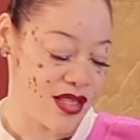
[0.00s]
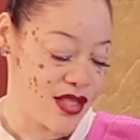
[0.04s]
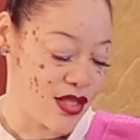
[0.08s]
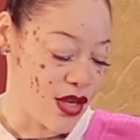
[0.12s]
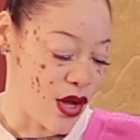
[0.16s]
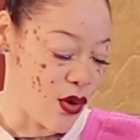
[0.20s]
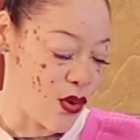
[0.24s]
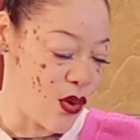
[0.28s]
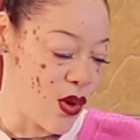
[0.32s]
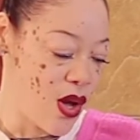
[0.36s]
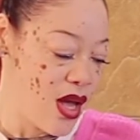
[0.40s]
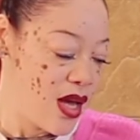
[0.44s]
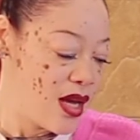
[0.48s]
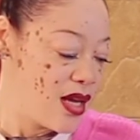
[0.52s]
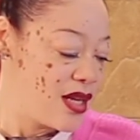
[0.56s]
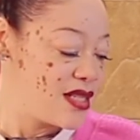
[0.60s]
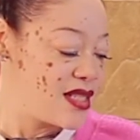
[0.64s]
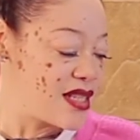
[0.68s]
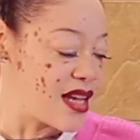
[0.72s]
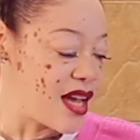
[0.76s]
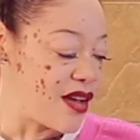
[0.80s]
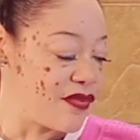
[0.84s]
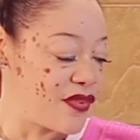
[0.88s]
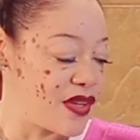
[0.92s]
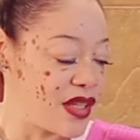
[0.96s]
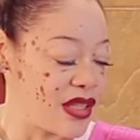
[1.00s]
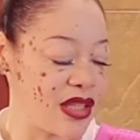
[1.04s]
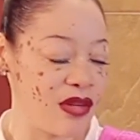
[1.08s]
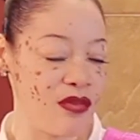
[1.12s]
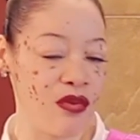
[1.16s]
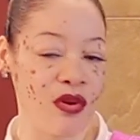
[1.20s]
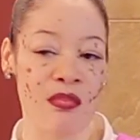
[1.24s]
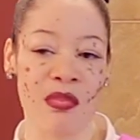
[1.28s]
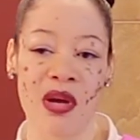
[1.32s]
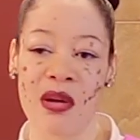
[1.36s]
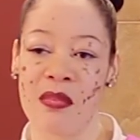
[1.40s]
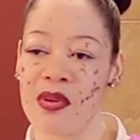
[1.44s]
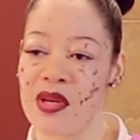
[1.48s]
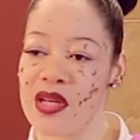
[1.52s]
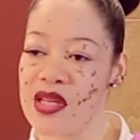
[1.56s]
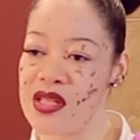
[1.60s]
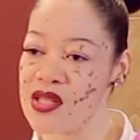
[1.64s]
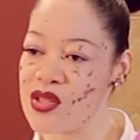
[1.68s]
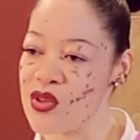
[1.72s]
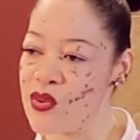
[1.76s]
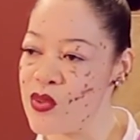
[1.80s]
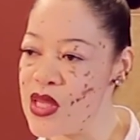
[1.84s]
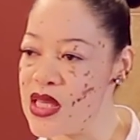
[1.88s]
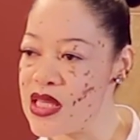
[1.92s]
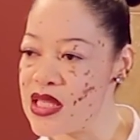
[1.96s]
So definitely remember to
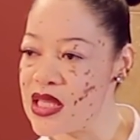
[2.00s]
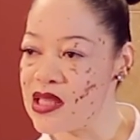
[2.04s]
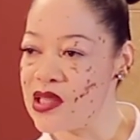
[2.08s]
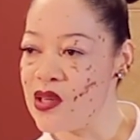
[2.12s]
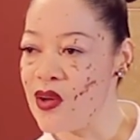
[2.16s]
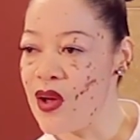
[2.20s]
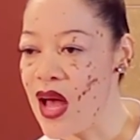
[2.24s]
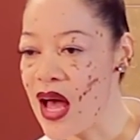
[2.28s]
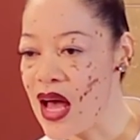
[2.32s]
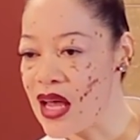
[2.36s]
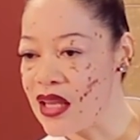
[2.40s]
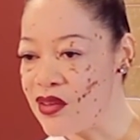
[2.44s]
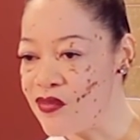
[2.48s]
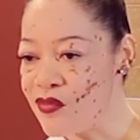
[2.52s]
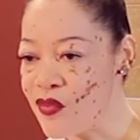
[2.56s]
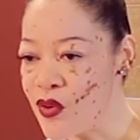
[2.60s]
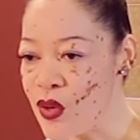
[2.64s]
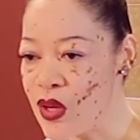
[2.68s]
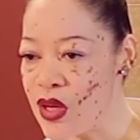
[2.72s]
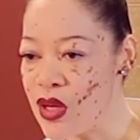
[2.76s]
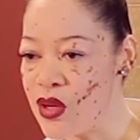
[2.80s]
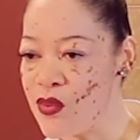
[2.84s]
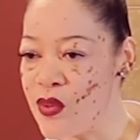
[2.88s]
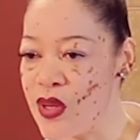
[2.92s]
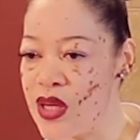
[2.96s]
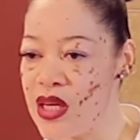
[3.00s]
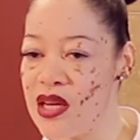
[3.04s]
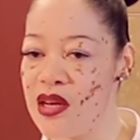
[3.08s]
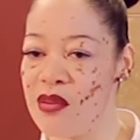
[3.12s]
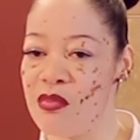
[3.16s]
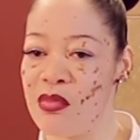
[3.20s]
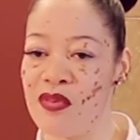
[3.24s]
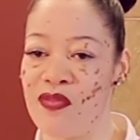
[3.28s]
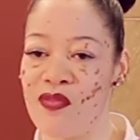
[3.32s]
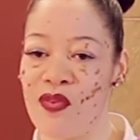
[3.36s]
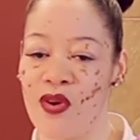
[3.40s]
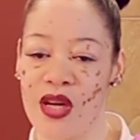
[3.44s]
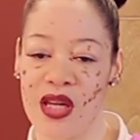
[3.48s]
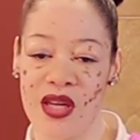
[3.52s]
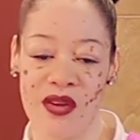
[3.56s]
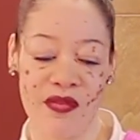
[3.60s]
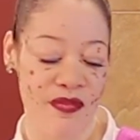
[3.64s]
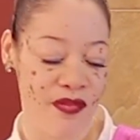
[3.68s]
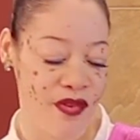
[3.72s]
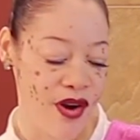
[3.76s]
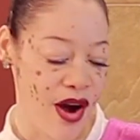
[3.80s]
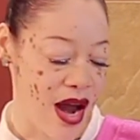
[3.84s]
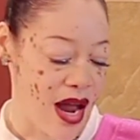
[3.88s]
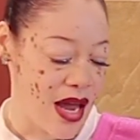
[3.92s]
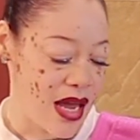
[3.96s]
squeeze a little olive oil in there before you
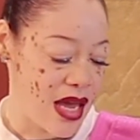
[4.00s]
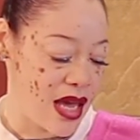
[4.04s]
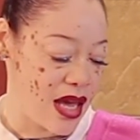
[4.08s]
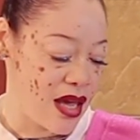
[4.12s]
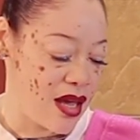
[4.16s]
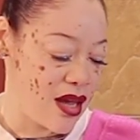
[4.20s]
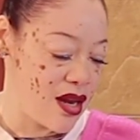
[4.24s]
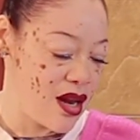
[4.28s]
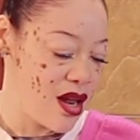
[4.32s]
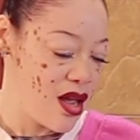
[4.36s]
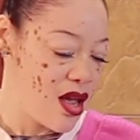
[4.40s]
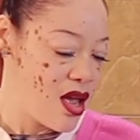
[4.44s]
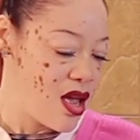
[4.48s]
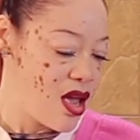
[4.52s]
fry it.